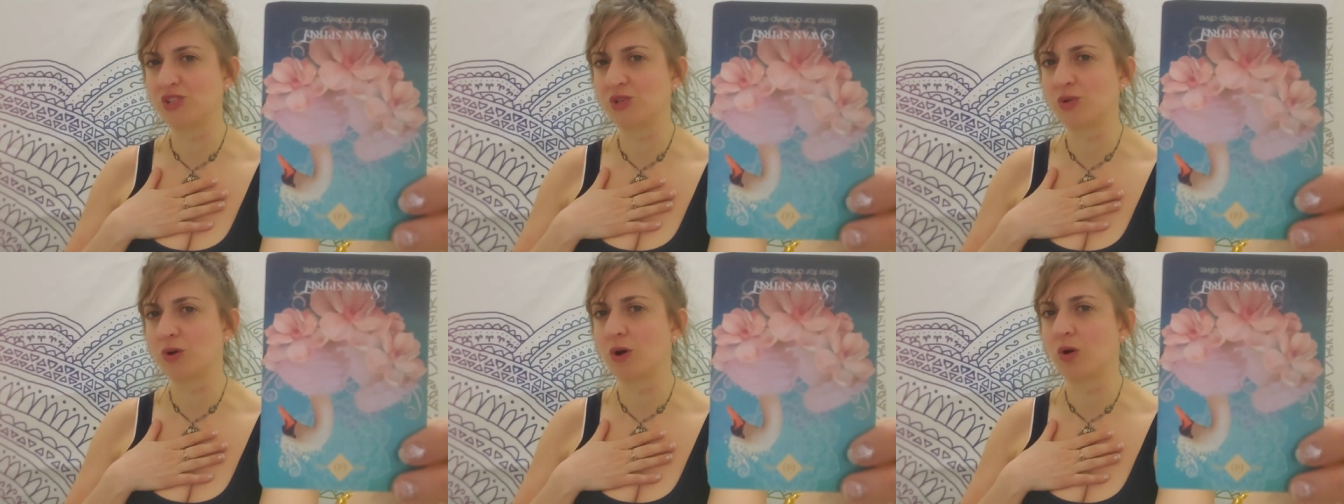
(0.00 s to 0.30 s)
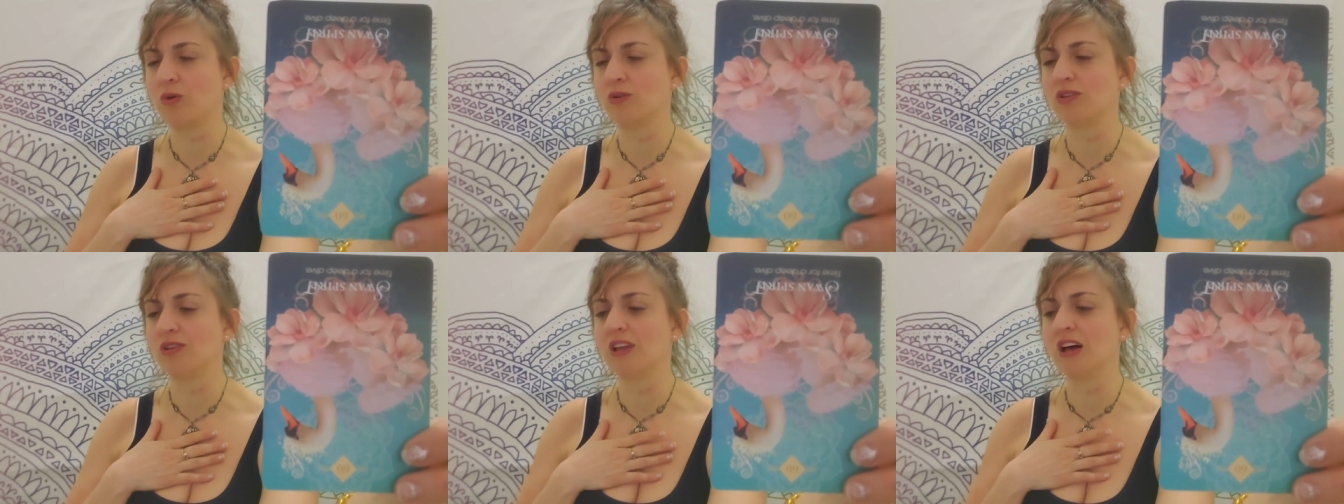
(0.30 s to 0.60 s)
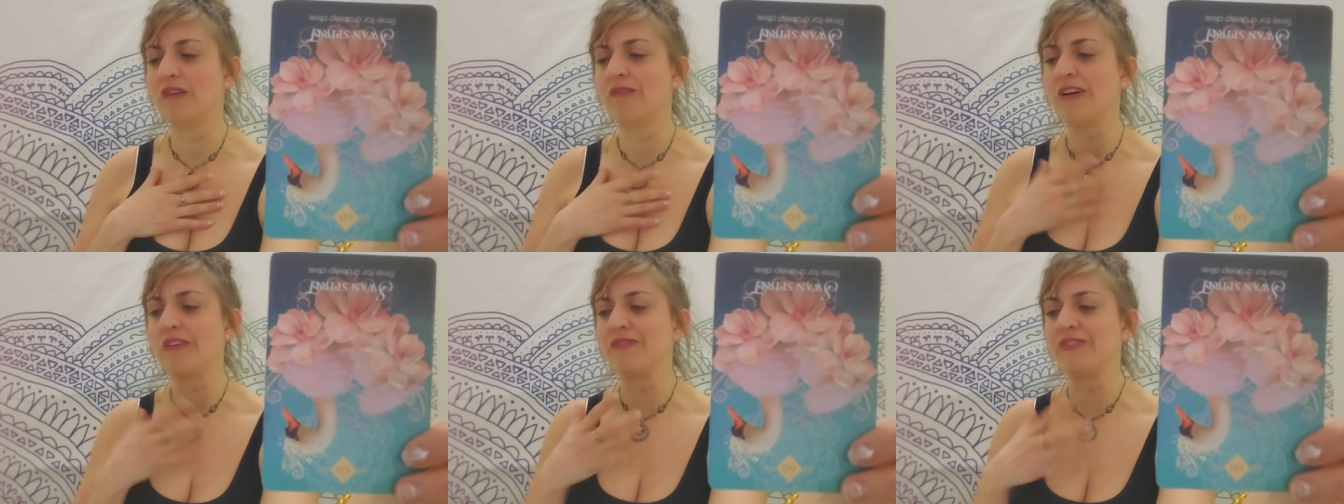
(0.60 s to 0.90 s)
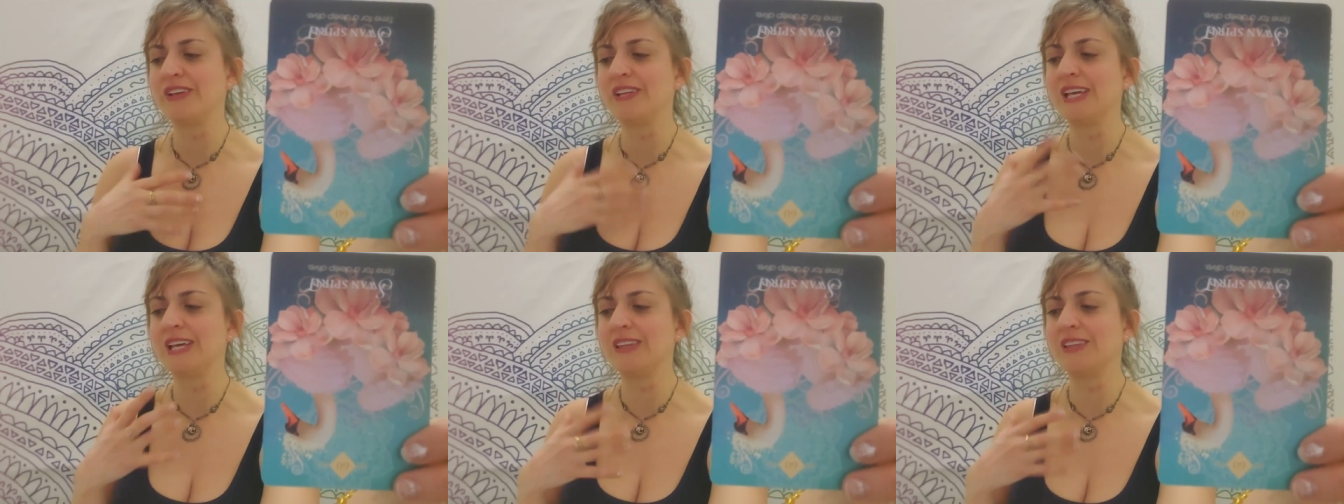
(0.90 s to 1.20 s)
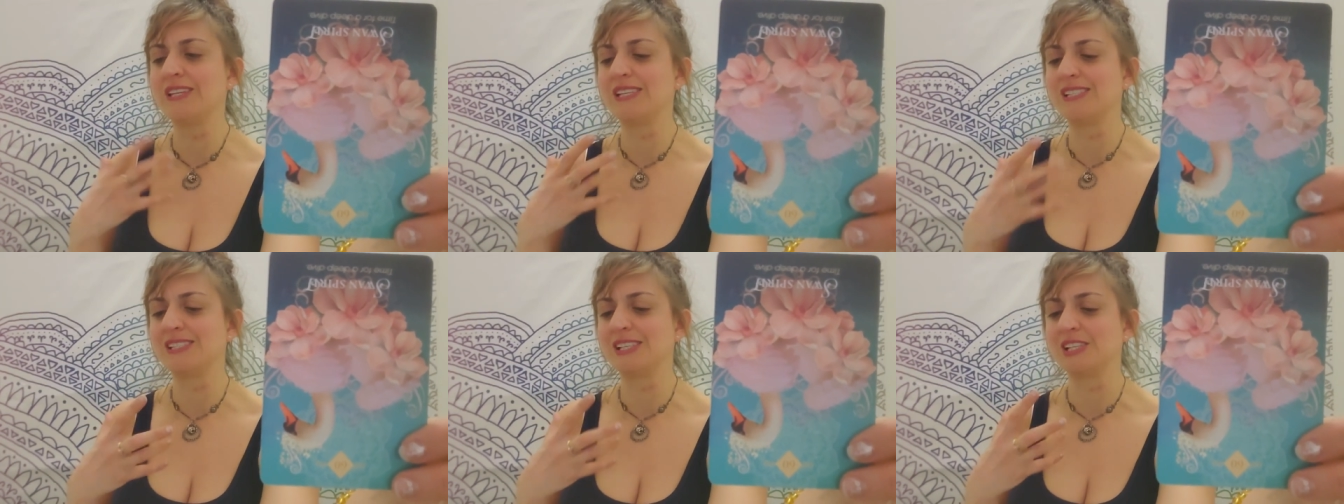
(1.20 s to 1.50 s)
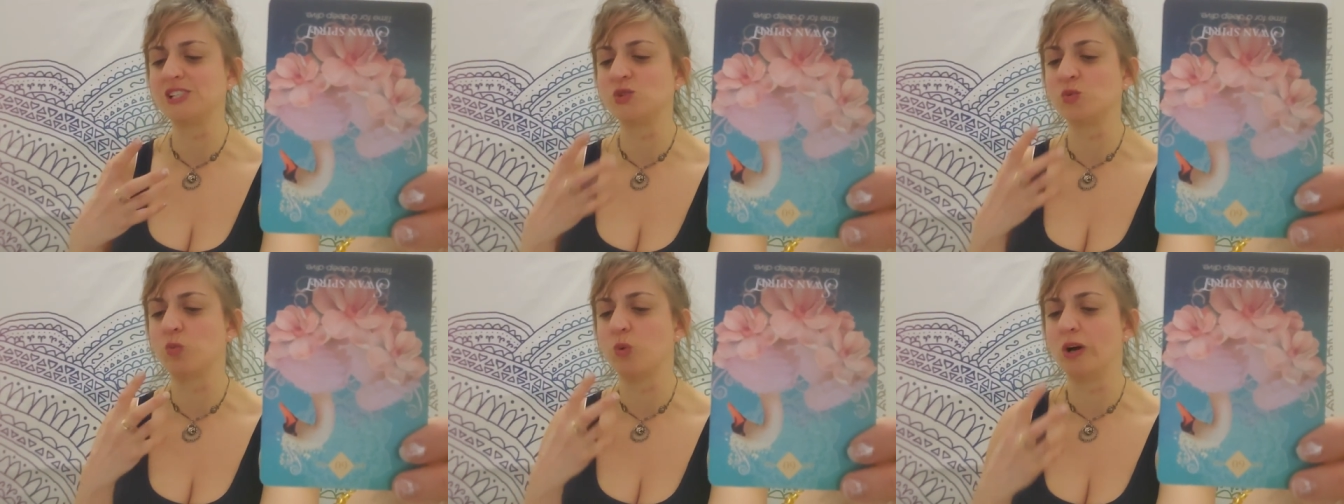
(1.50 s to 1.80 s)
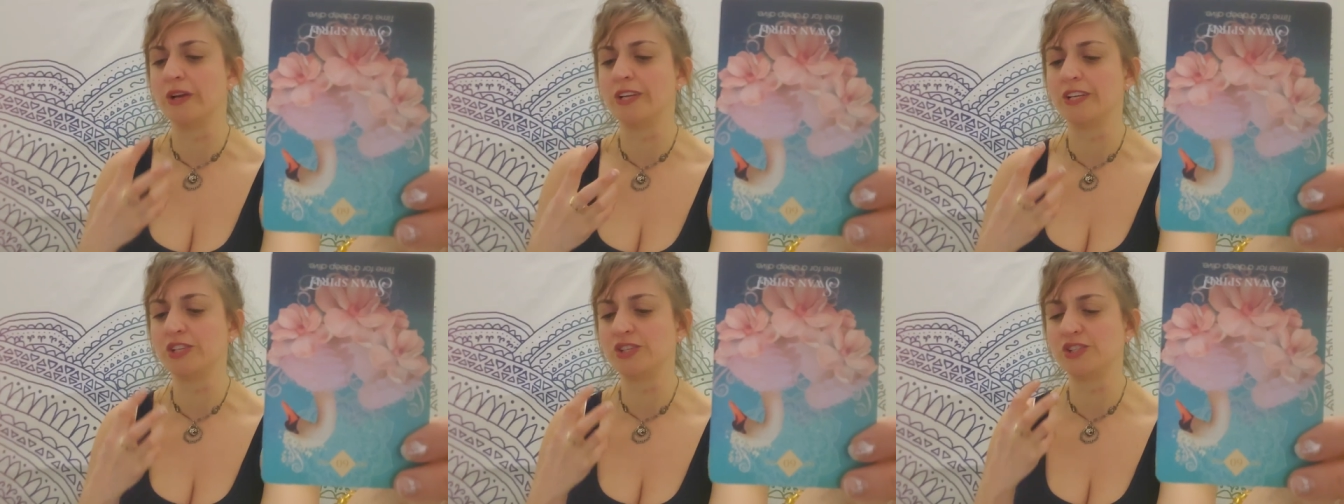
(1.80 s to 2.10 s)
your own love, I feel like this is
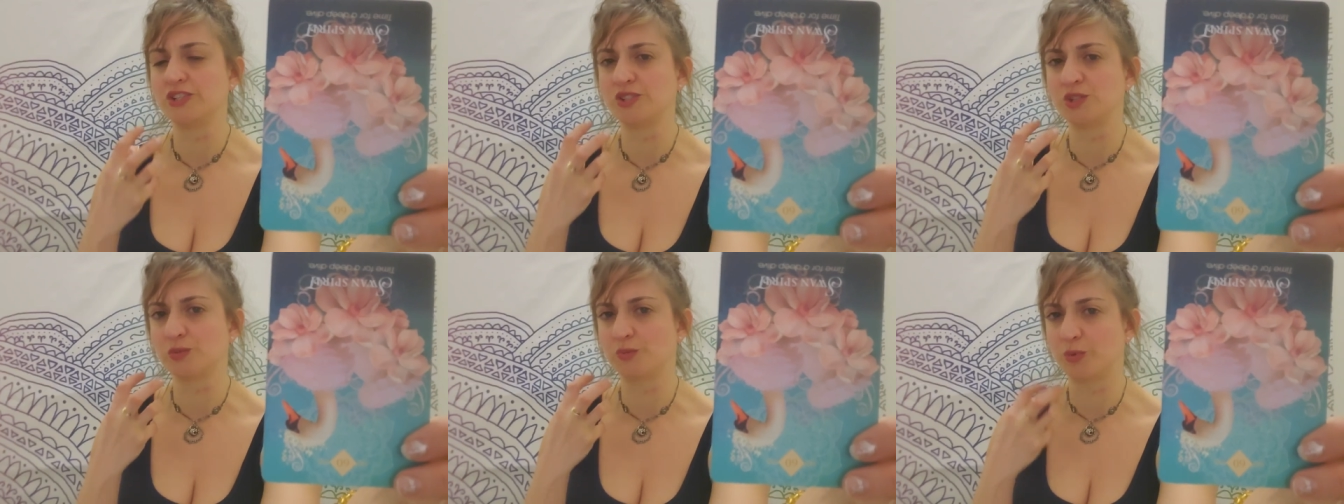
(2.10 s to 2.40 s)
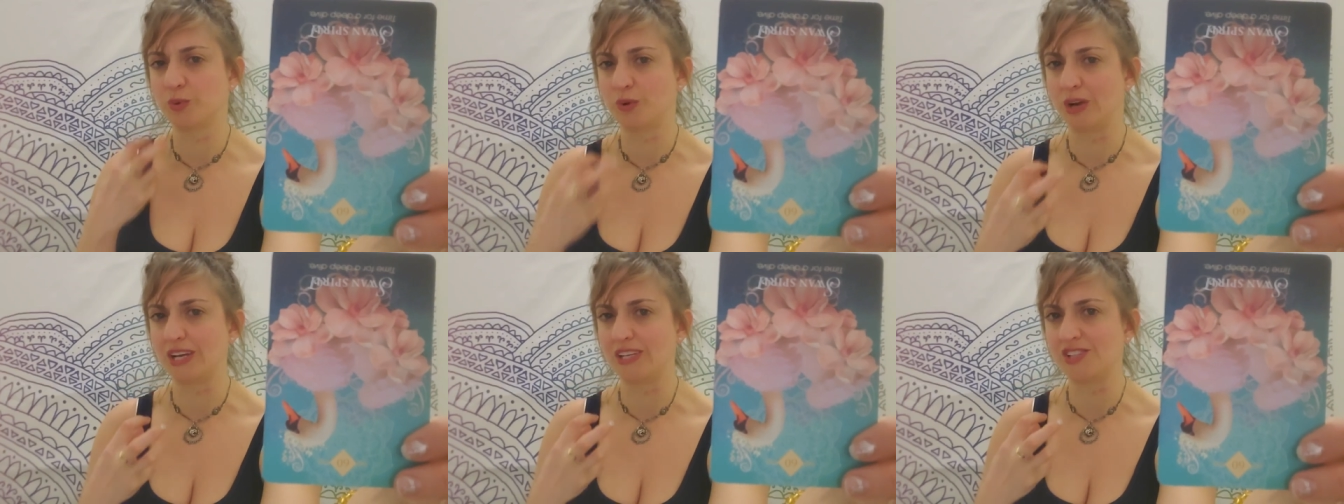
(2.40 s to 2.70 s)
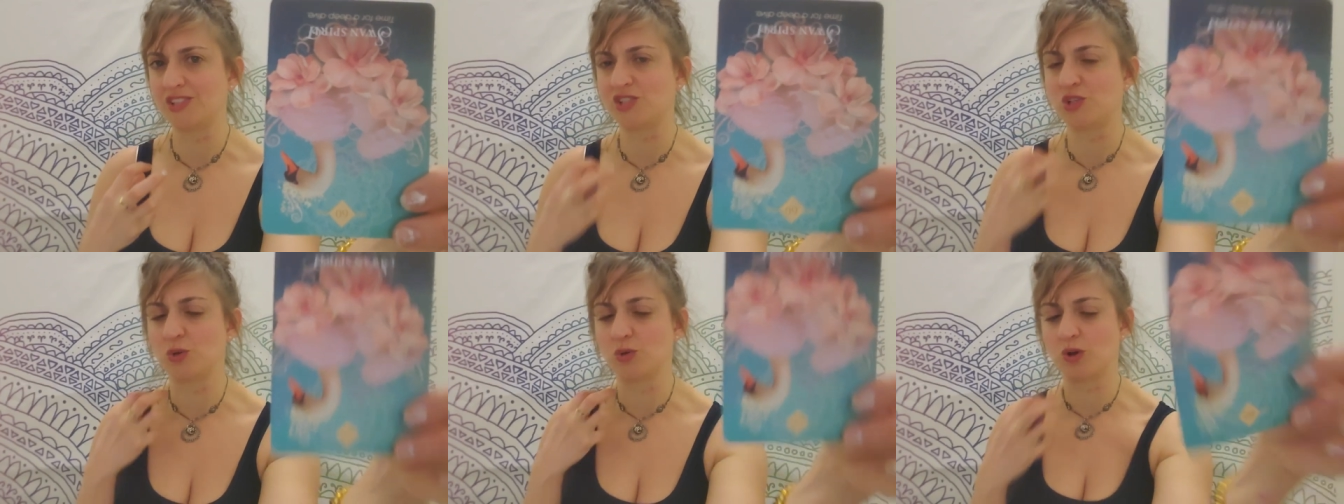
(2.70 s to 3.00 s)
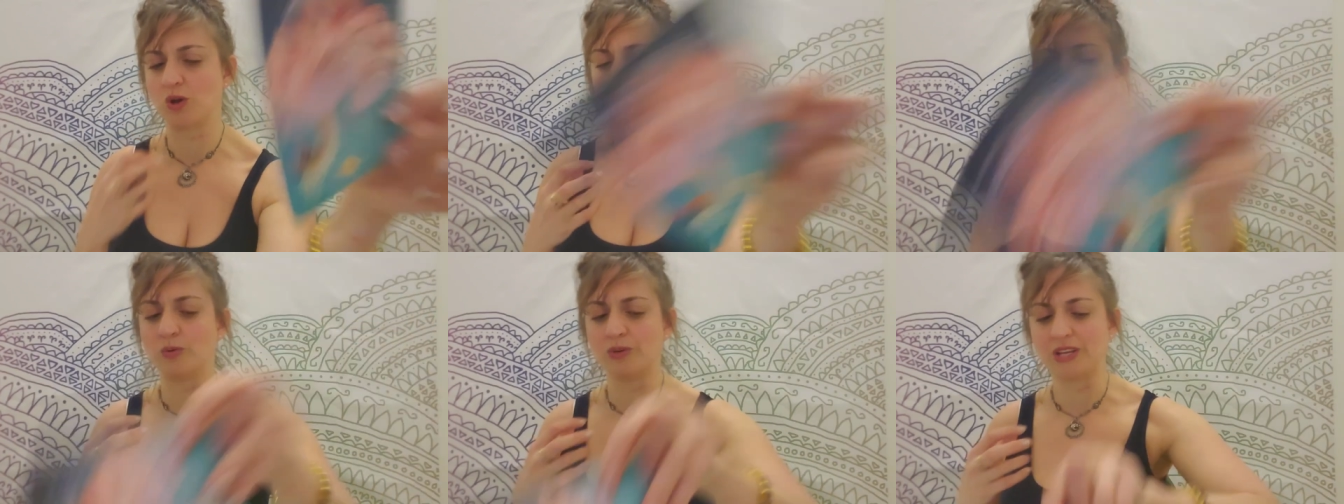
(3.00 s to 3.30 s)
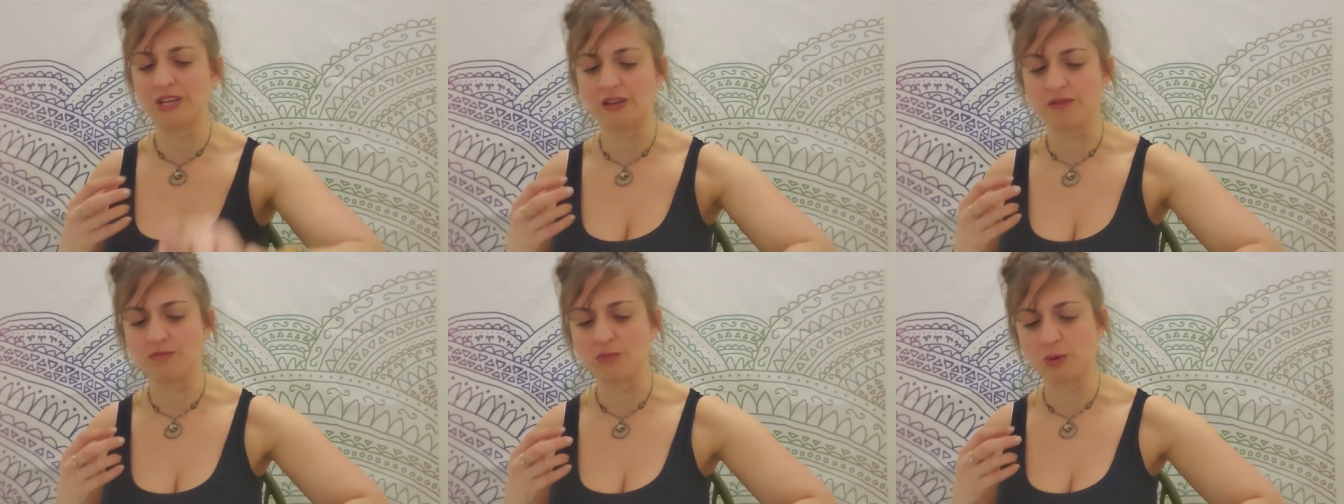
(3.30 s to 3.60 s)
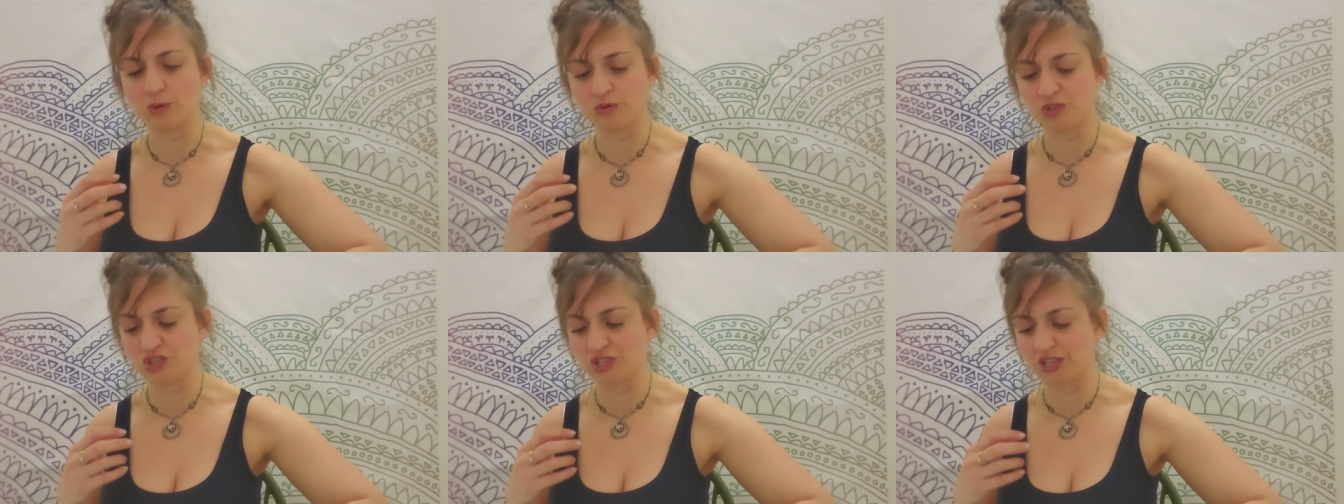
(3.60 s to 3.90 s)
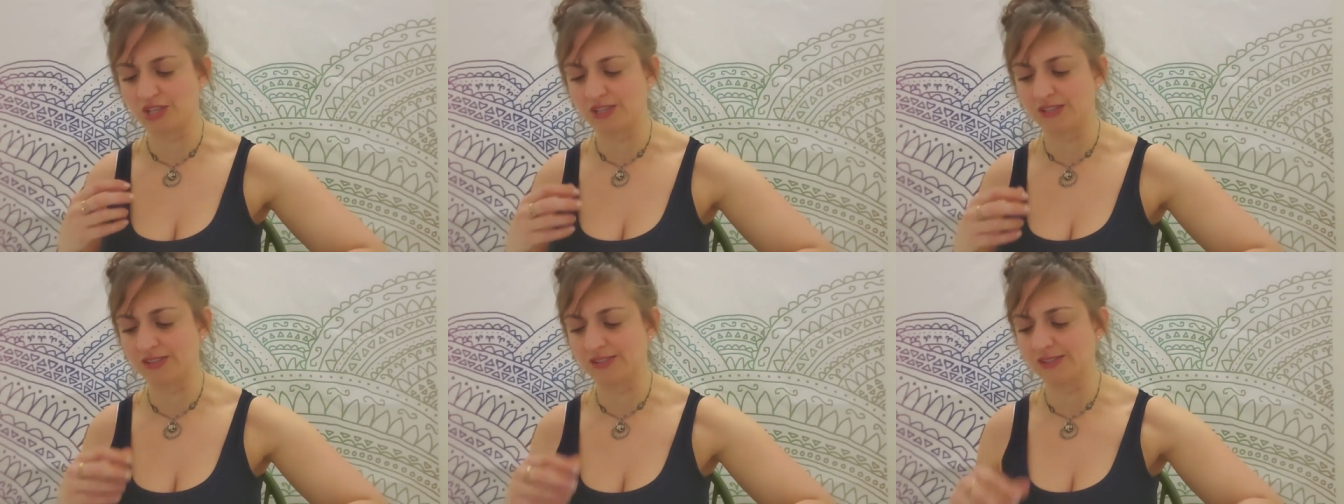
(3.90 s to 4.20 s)
wanting to suppress your own
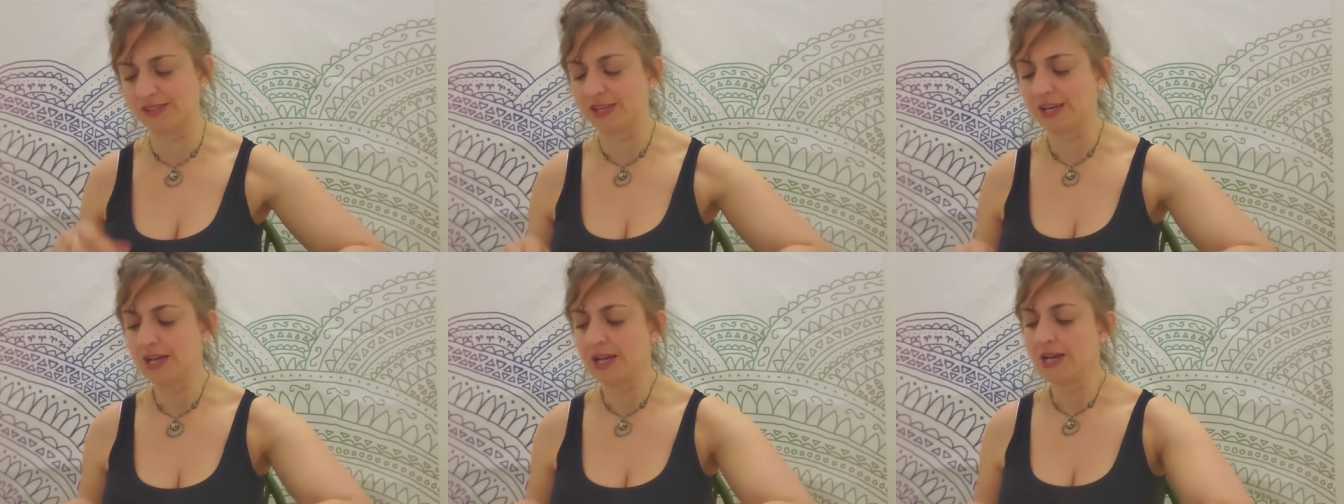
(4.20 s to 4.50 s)
emotions.